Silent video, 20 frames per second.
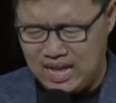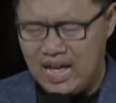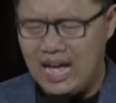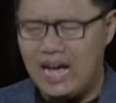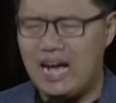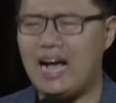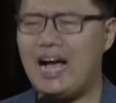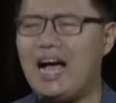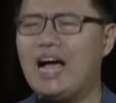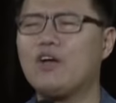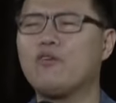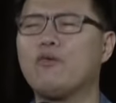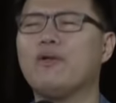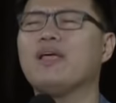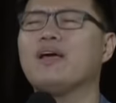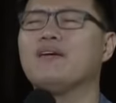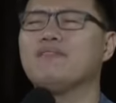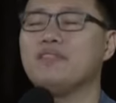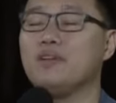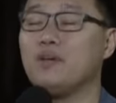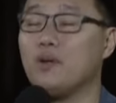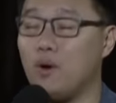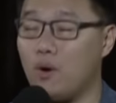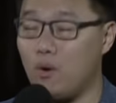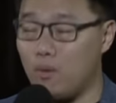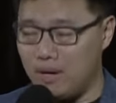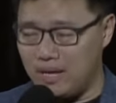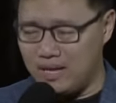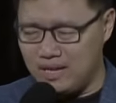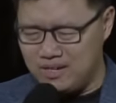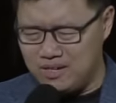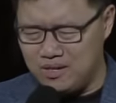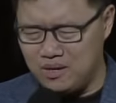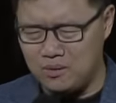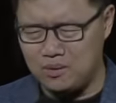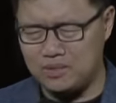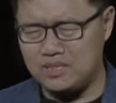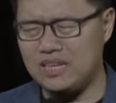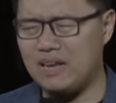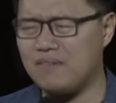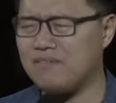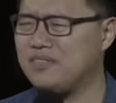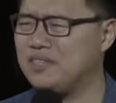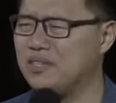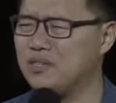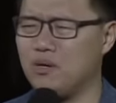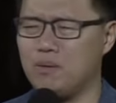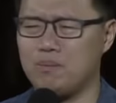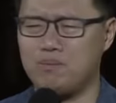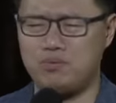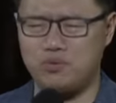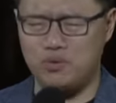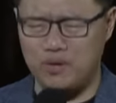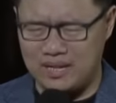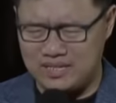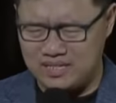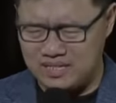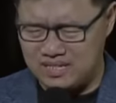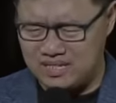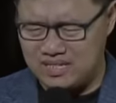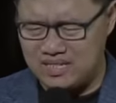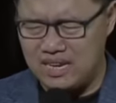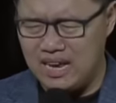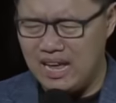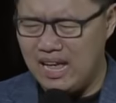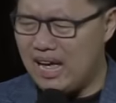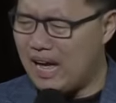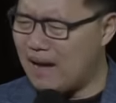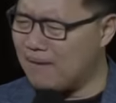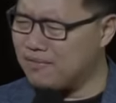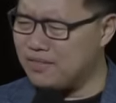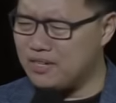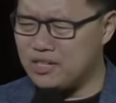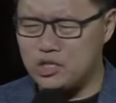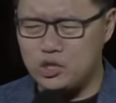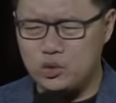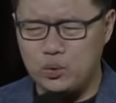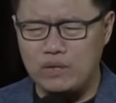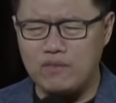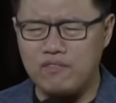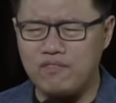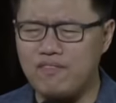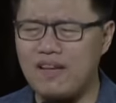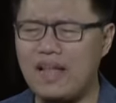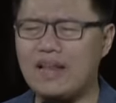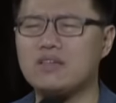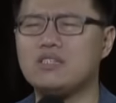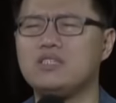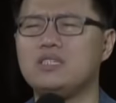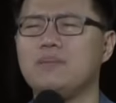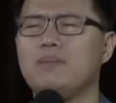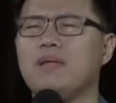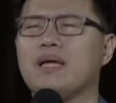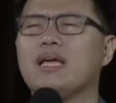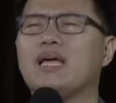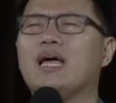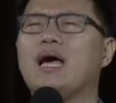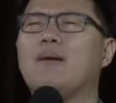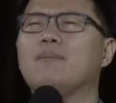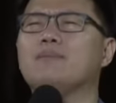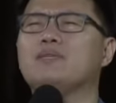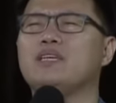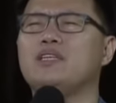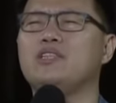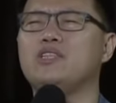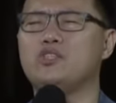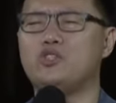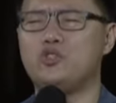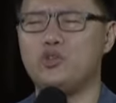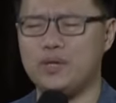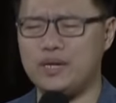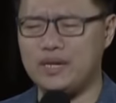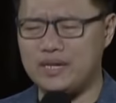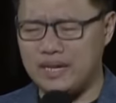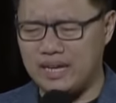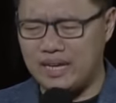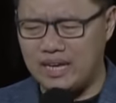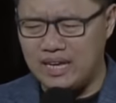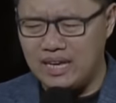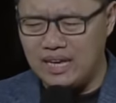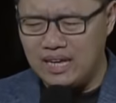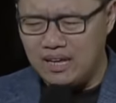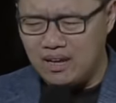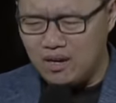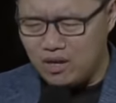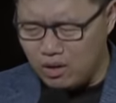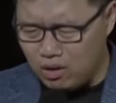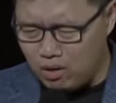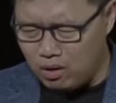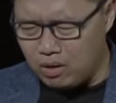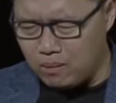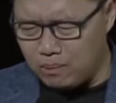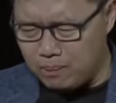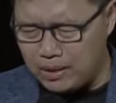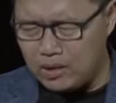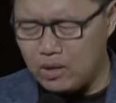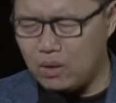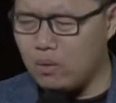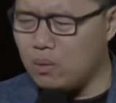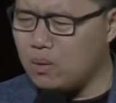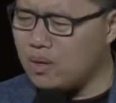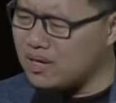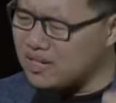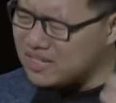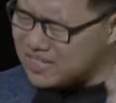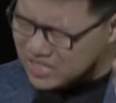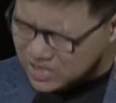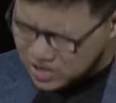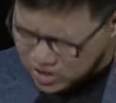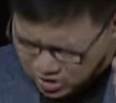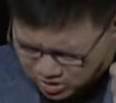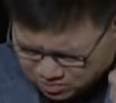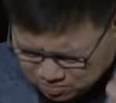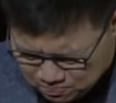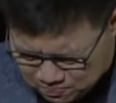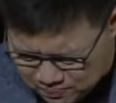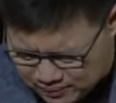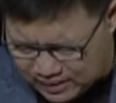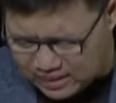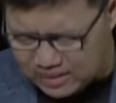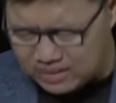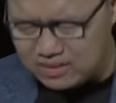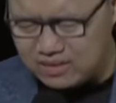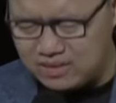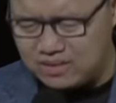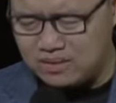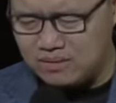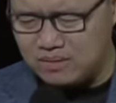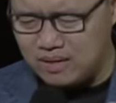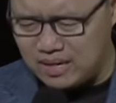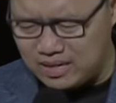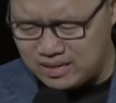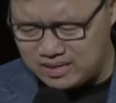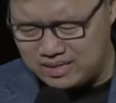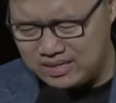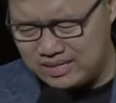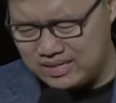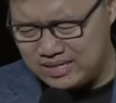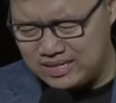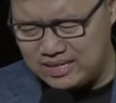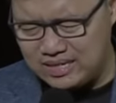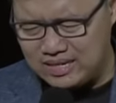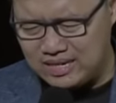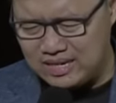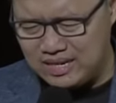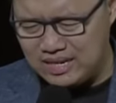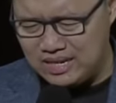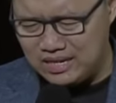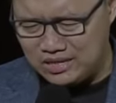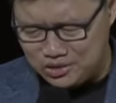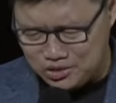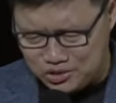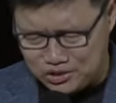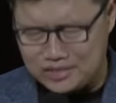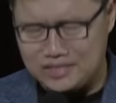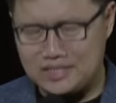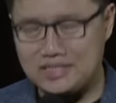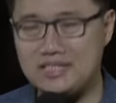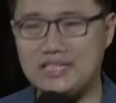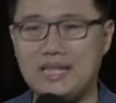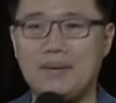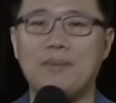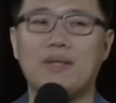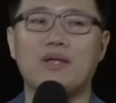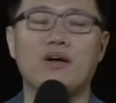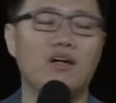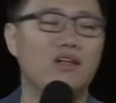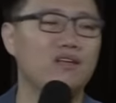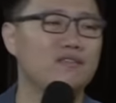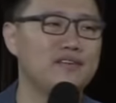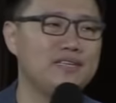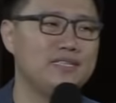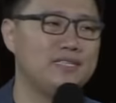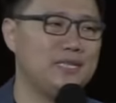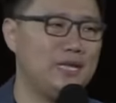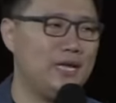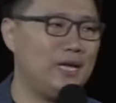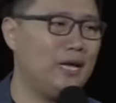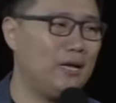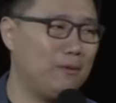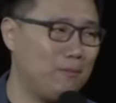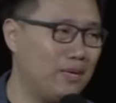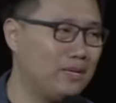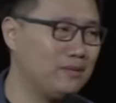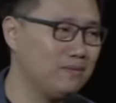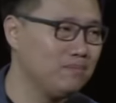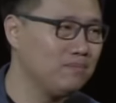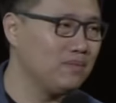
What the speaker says: Hungering after the Holy Ghost, after your presence, after the sweet fellowship that comes in the Trinity. Lord, may your word speak to us. In Jesus' name, and all of us say amen.